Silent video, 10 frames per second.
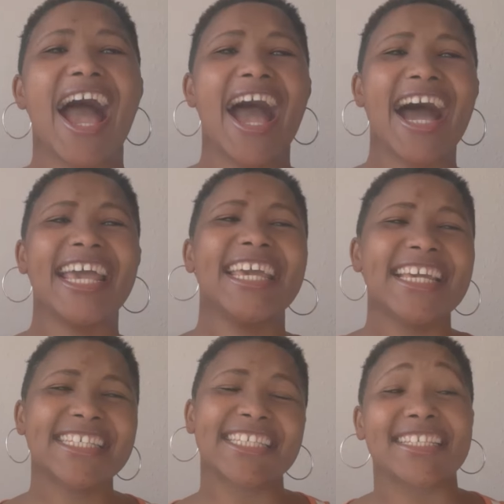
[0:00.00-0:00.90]

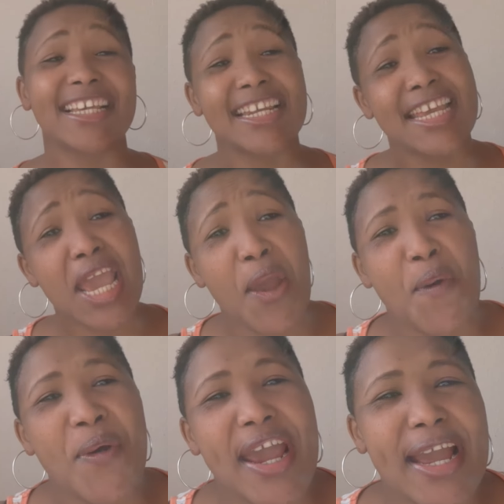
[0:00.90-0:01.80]
Hi, Sasani, and
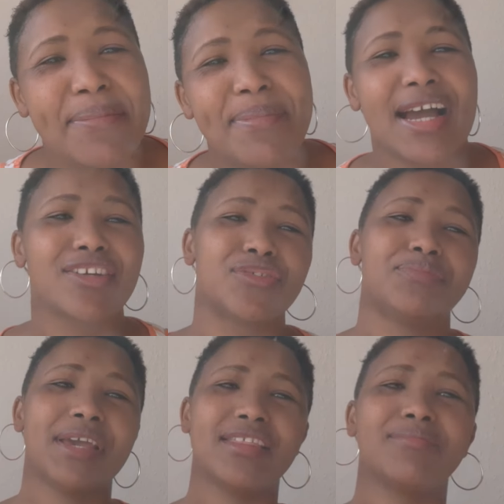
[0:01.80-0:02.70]
welcome back to
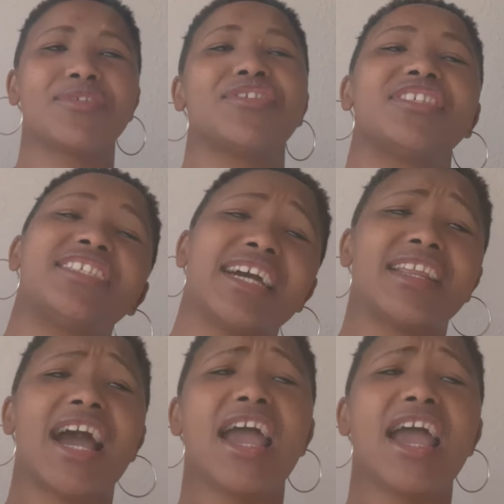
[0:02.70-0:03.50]
Beth Modoni channel.